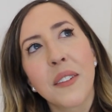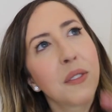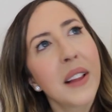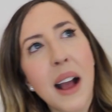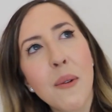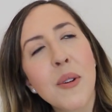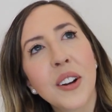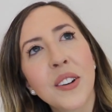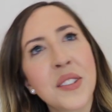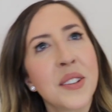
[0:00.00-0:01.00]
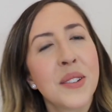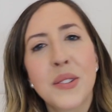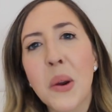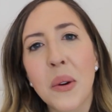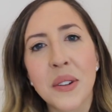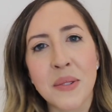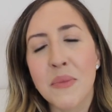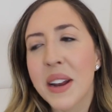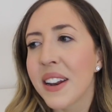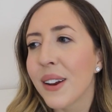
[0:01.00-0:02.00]
flowers and doors and
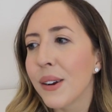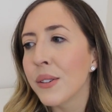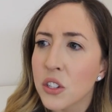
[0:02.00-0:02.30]
windows.